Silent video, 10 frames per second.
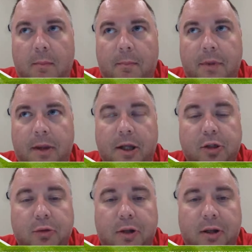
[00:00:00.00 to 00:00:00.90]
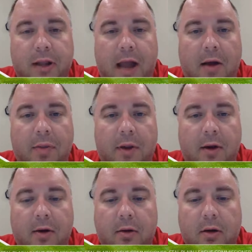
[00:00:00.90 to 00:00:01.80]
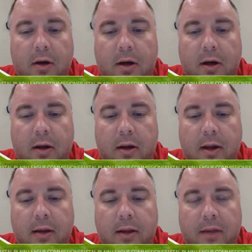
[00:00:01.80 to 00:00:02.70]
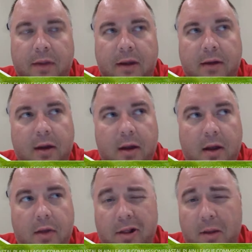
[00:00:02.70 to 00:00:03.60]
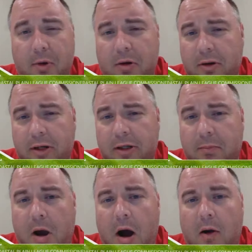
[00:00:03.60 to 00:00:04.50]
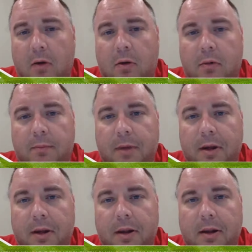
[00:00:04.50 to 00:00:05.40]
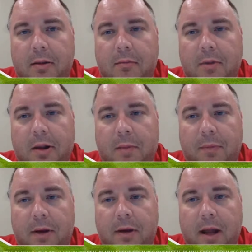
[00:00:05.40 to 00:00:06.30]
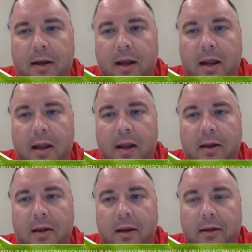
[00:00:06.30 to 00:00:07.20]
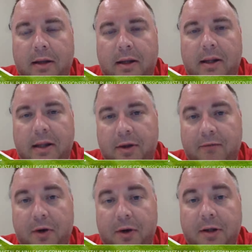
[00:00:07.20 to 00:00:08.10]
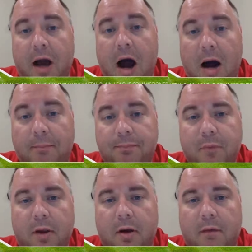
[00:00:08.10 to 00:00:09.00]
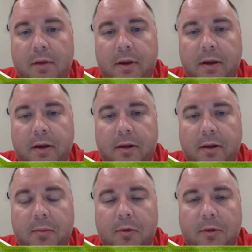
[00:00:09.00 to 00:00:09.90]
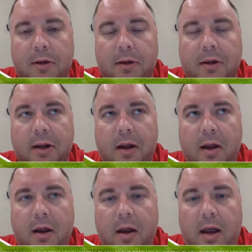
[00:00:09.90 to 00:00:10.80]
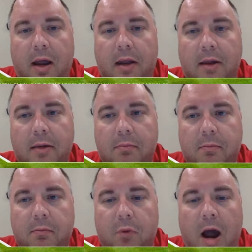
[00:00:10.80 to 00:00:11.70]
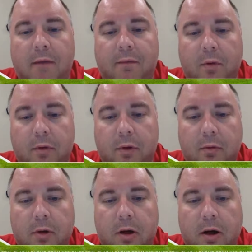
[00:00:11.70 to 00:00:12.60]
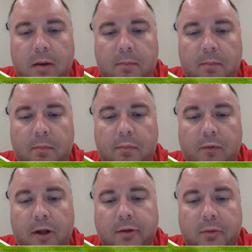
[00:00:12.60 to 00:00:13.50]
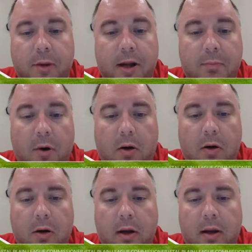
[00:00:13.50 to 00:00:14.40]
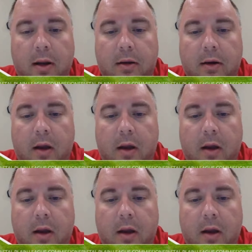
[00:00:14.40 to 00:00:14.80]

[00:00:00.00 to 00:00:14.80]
the interest is out there, and I think the summer collegiate model is something that has, at least at the very top of the summer leagues, has rivaled professional baseball. And